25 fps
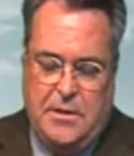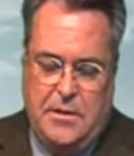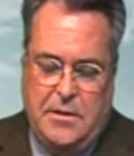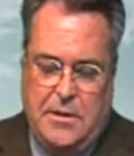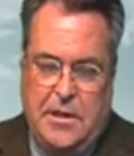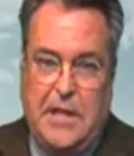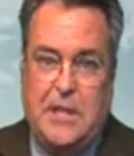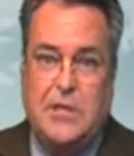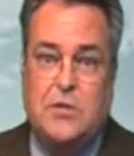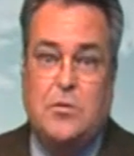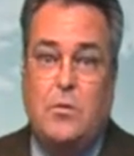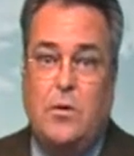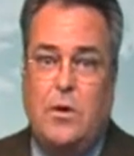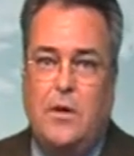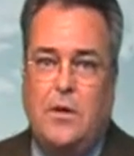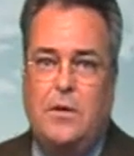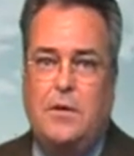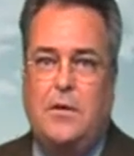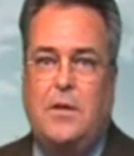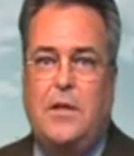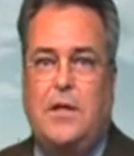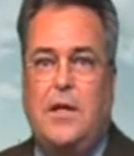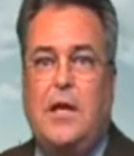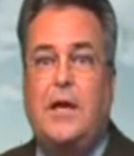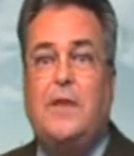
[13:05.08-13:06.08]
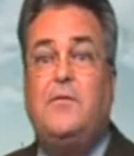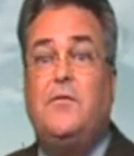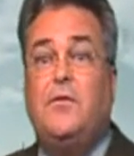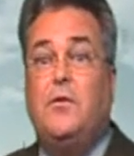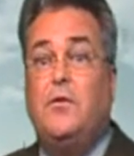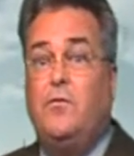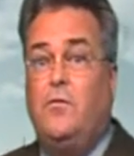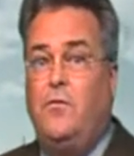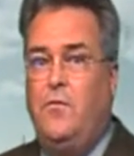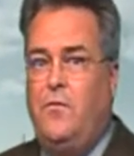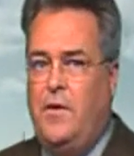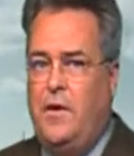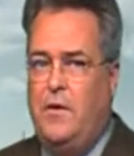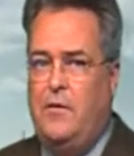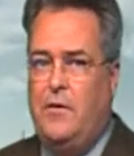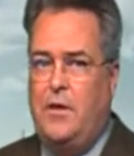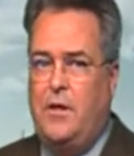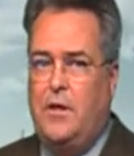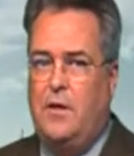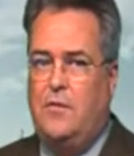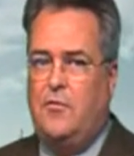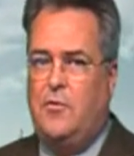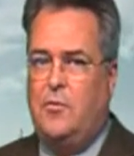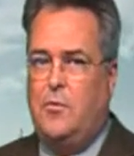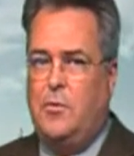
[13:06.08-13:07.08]
that's one that I feel very
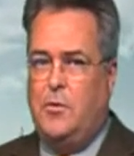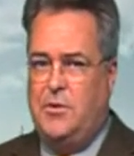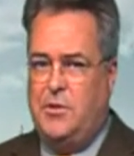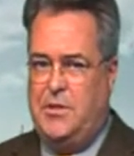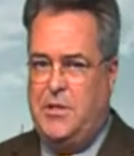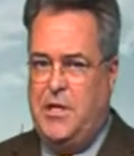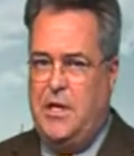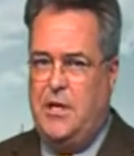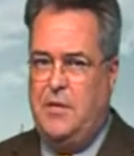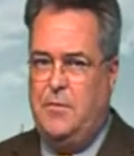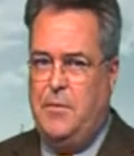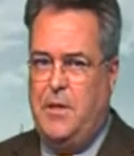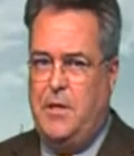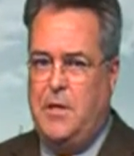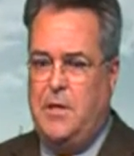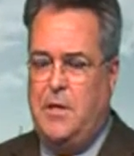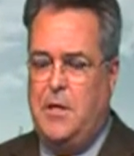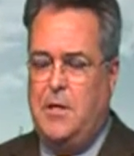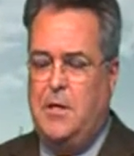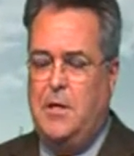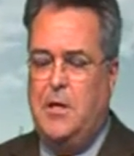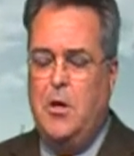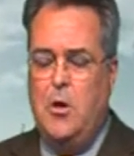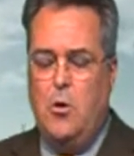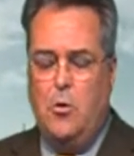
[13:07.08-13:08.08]
comfortable standing behind.